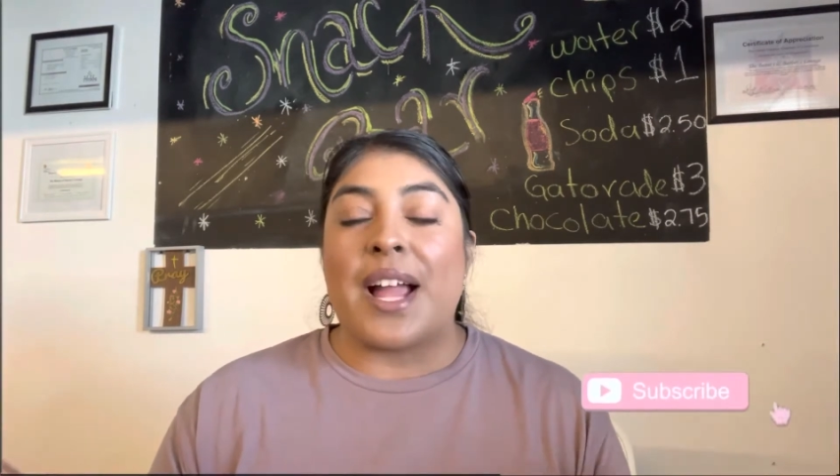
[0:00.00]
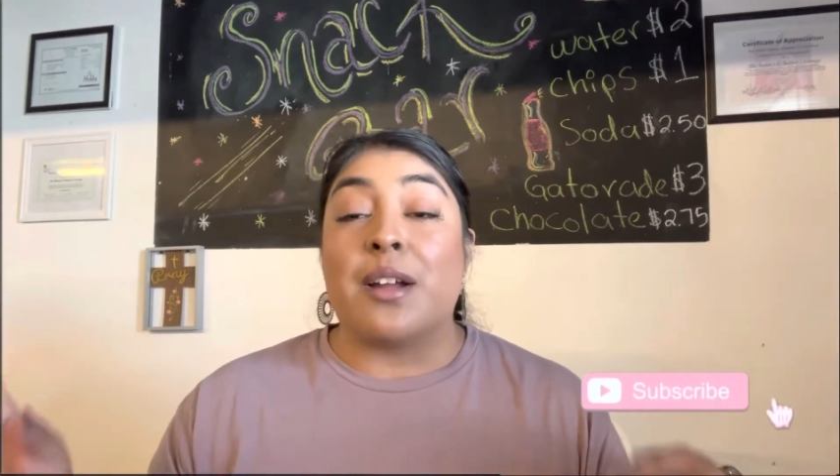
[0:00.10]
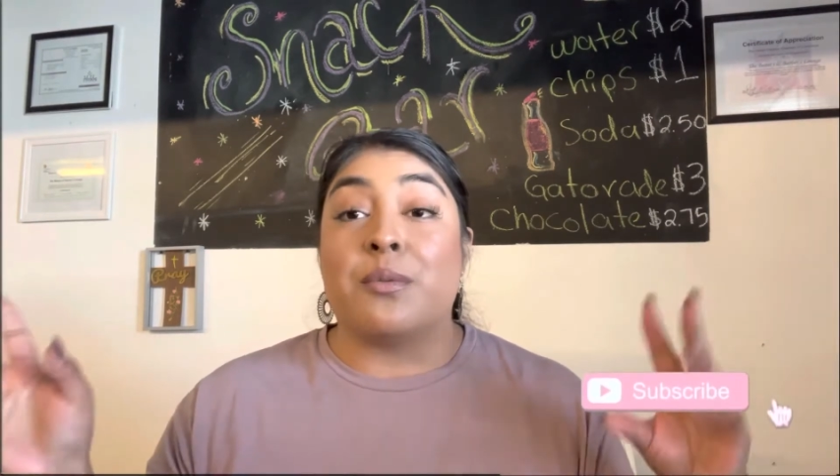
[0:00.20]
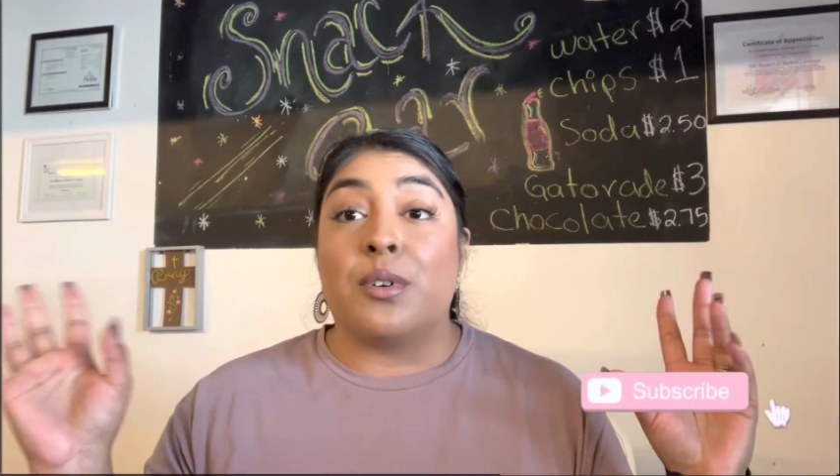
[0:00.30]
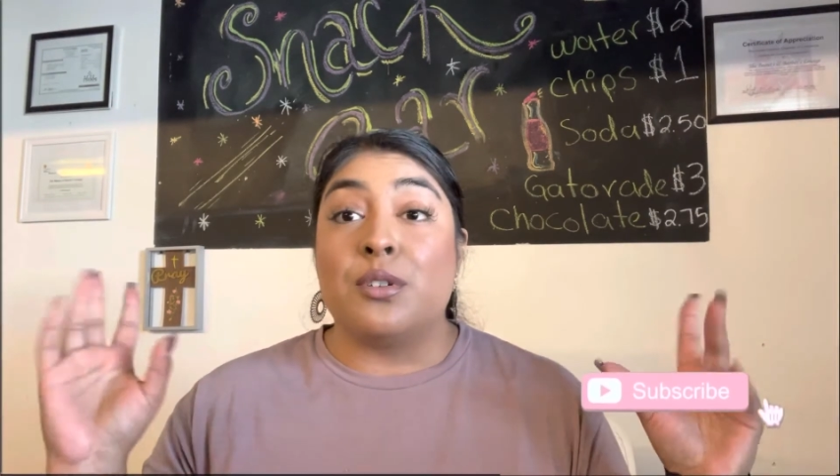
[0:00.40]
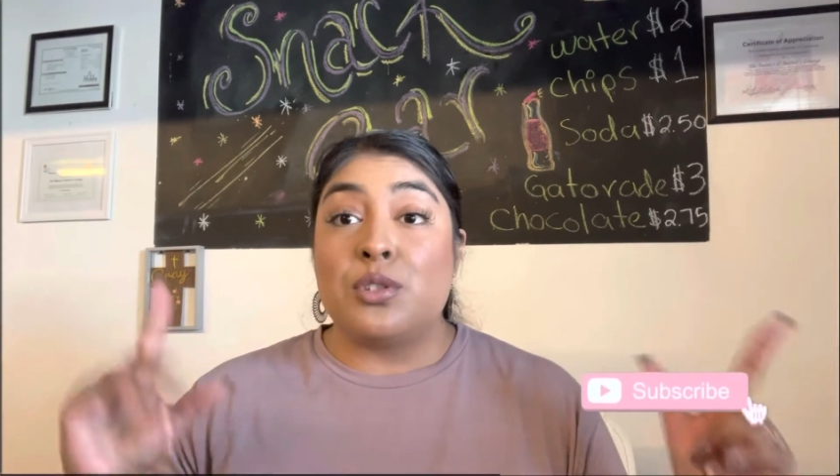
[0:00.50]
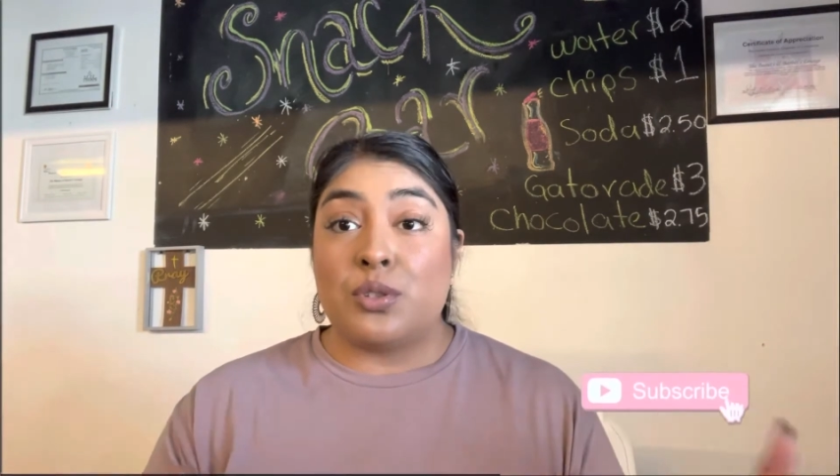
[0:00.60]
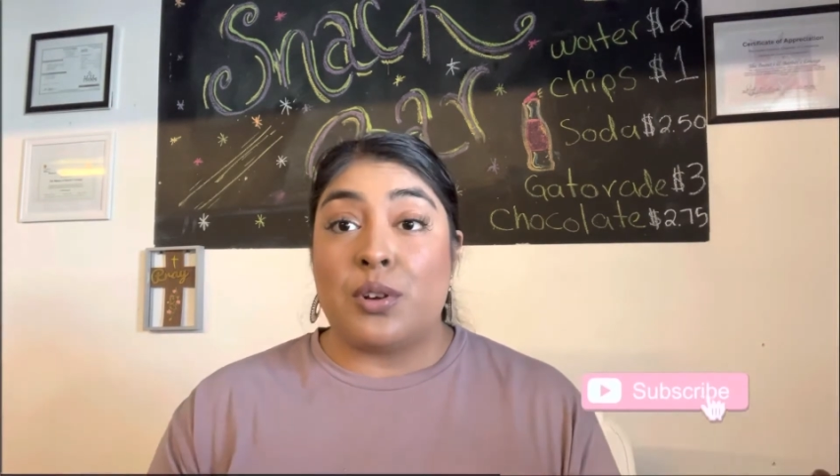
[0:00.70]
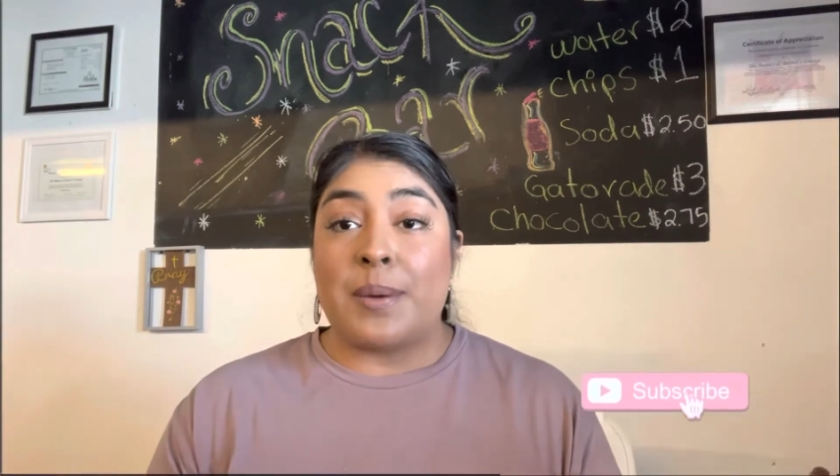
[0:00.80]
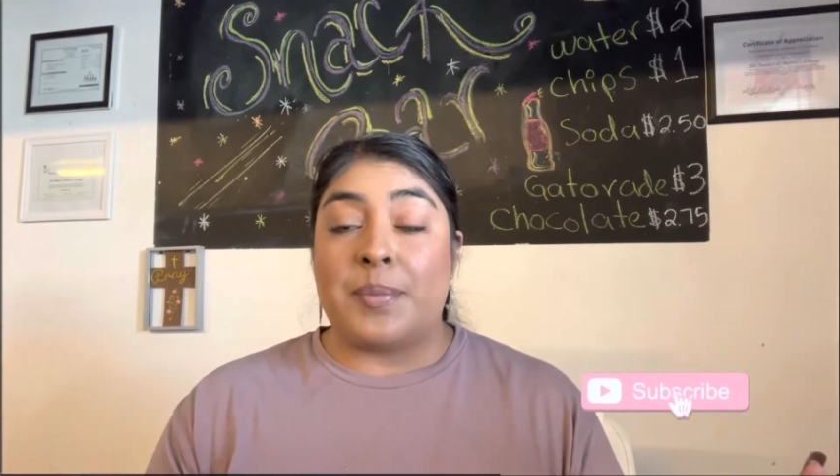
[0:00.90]
I will
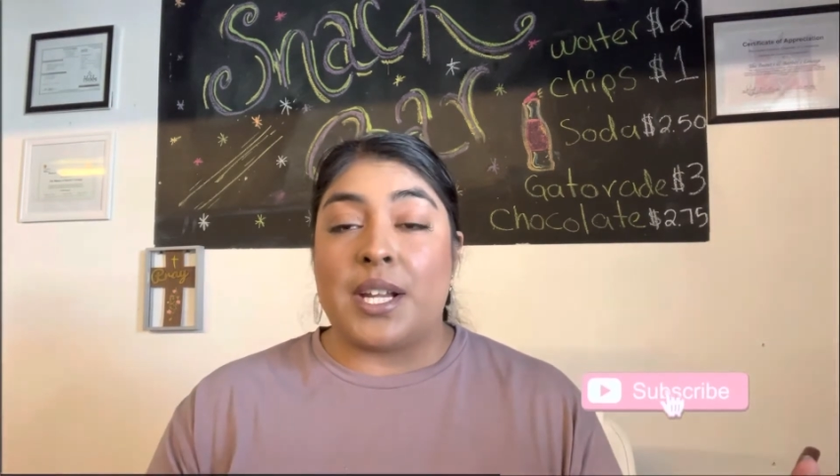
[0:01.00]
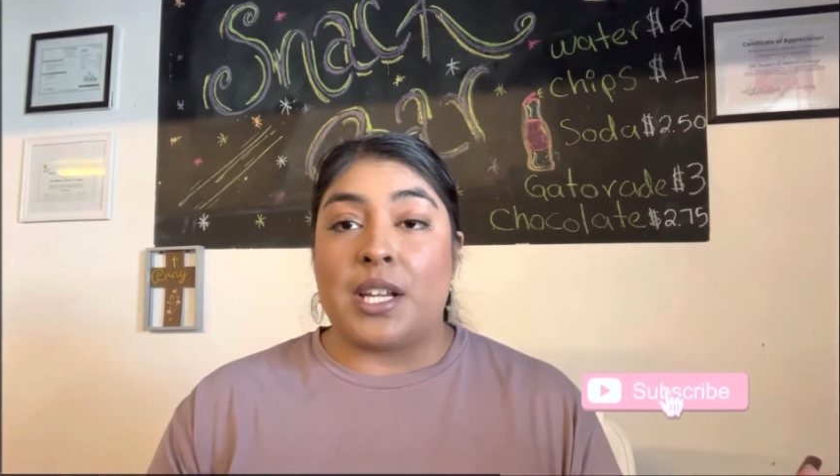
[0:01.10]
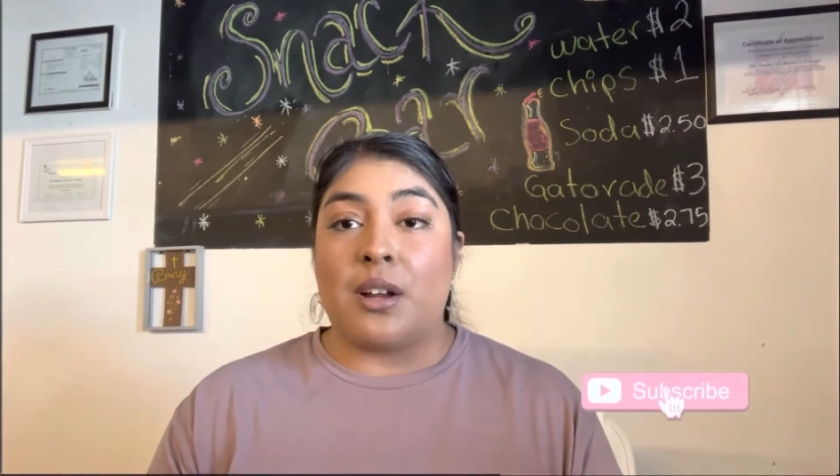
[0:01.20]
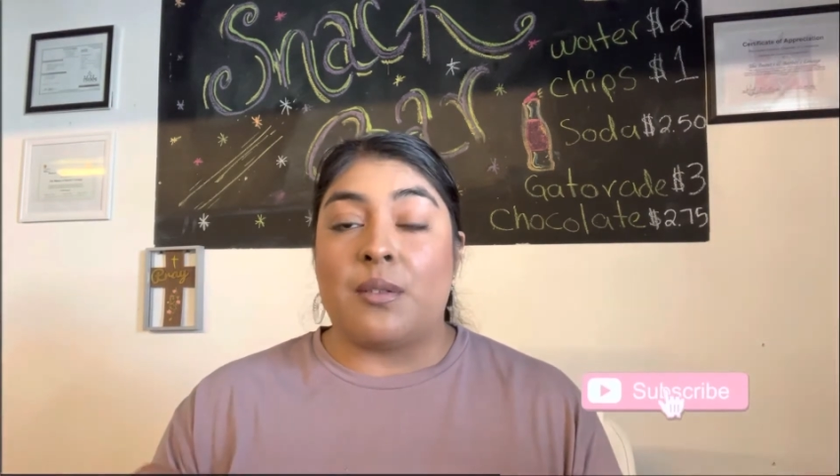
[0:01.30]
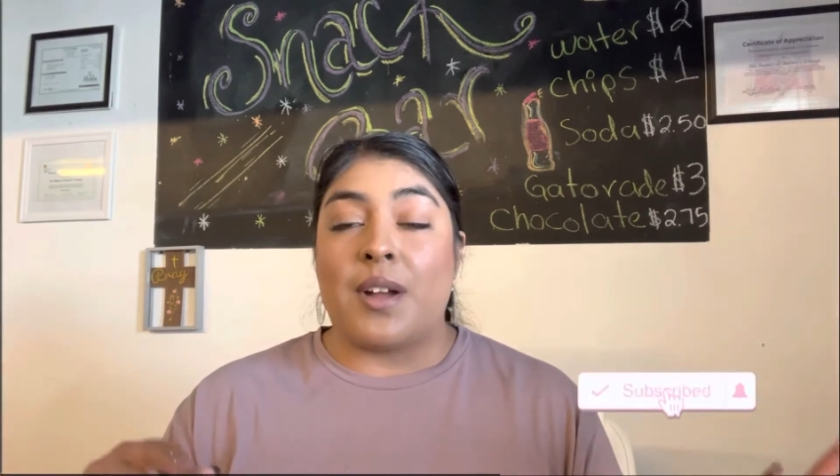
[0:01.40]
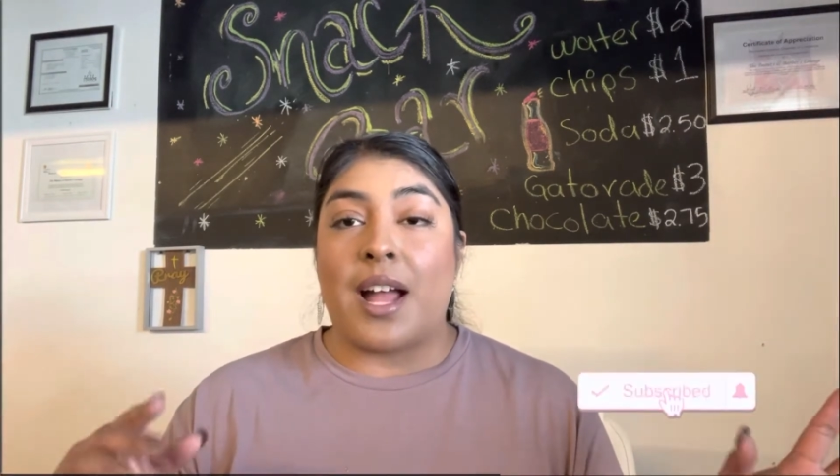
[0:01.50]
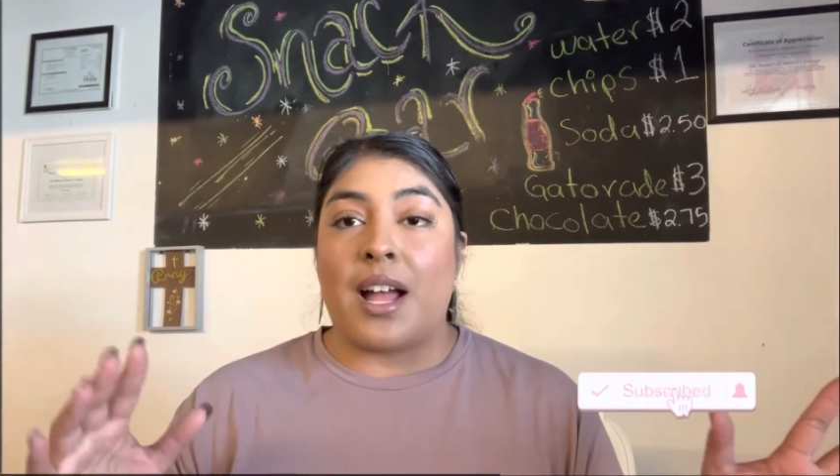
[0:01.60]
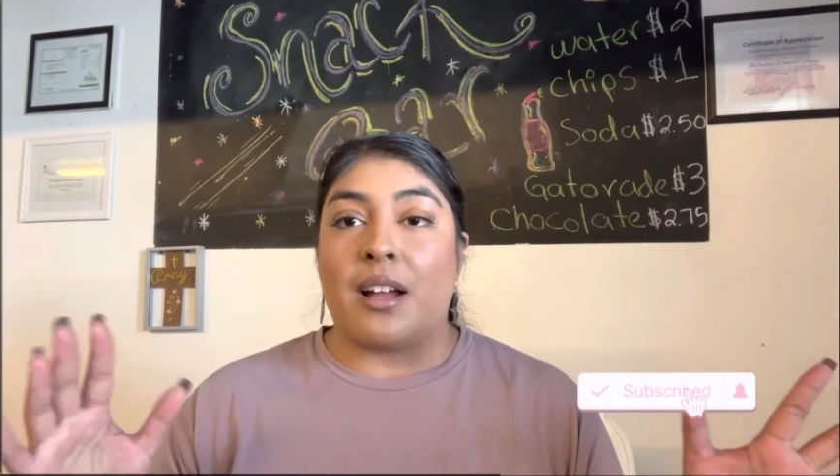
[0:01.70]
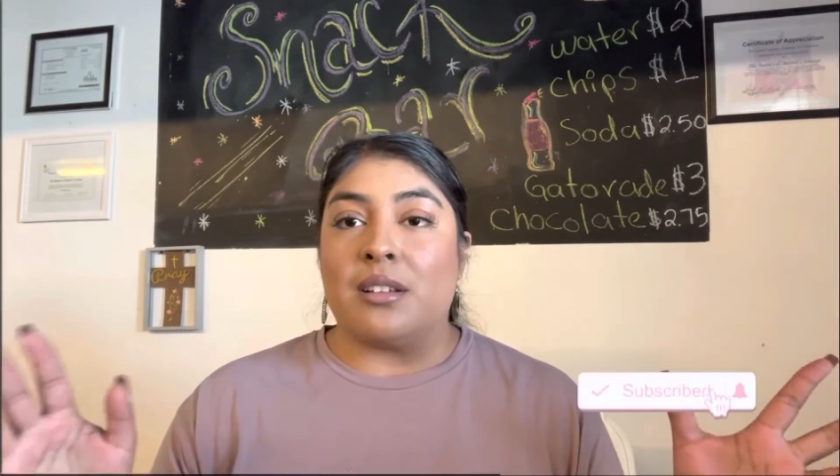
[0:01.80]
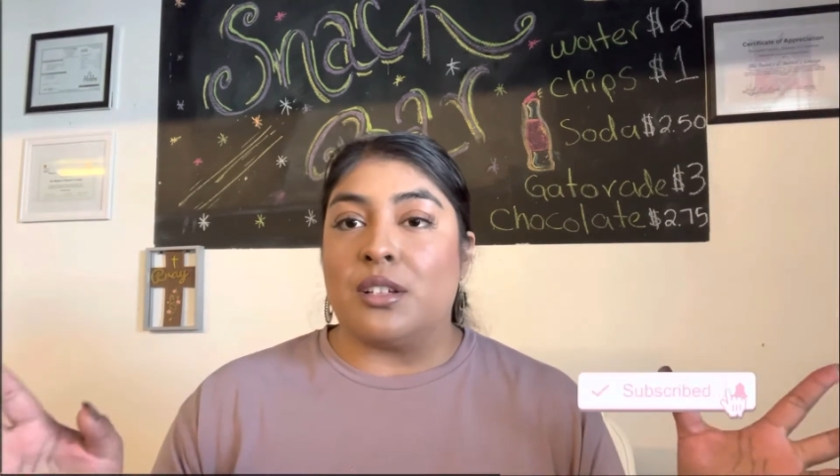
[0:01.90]
do a video of
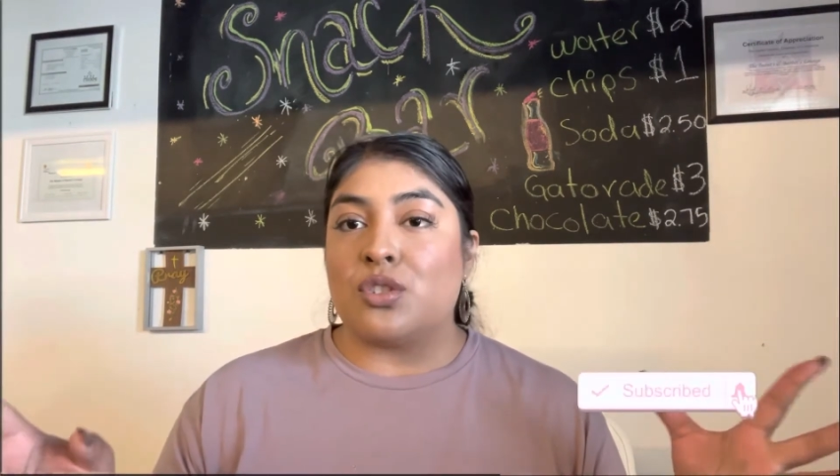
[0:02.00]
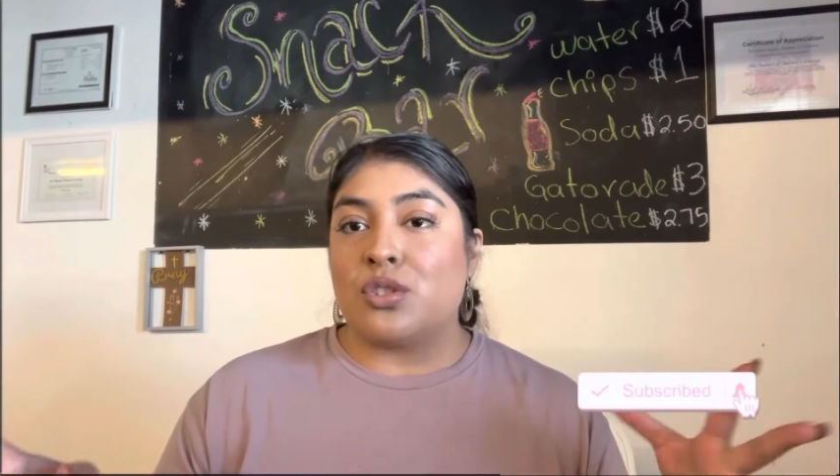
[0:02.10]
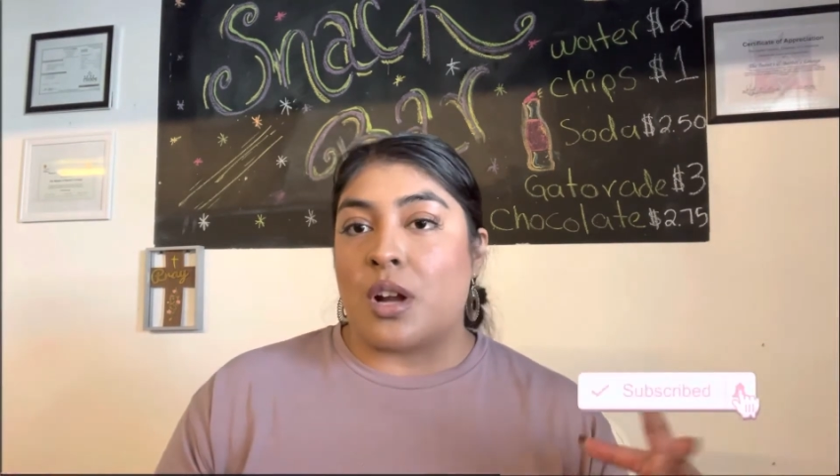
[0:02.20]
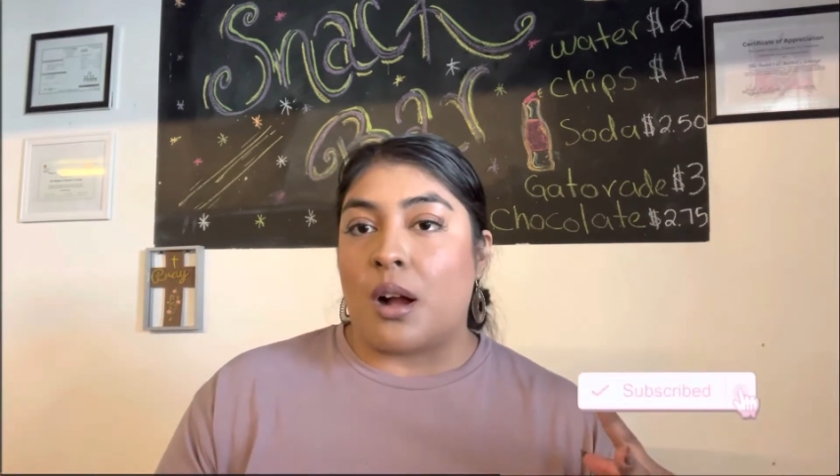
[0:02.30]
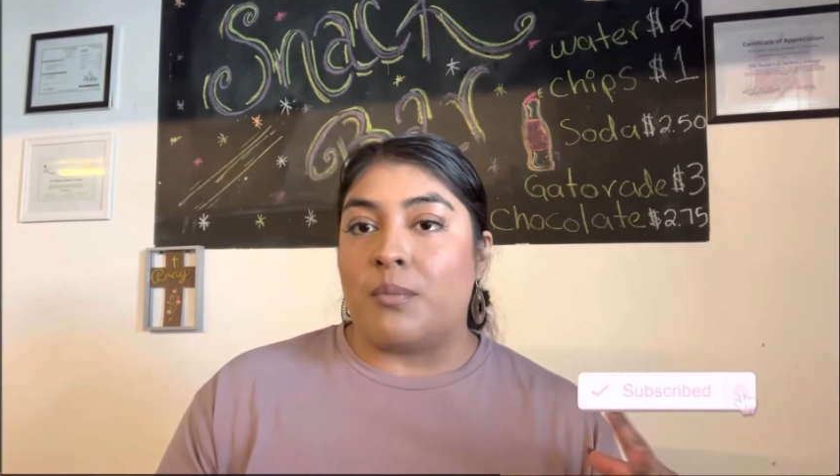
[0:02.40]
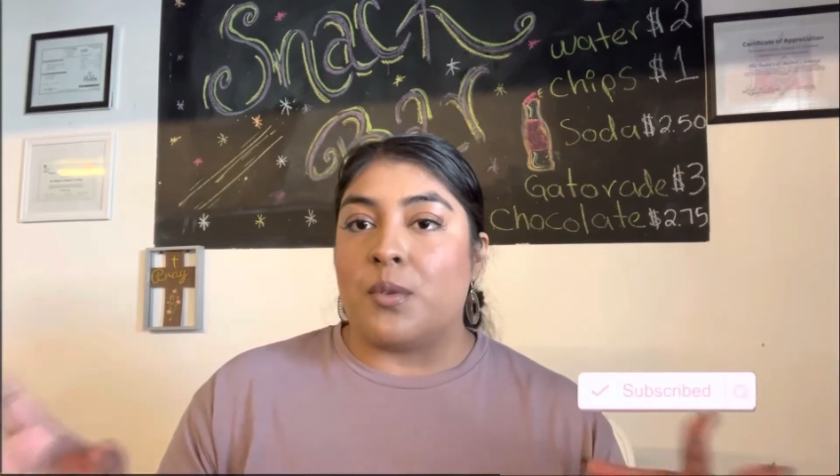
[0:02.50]
how the shop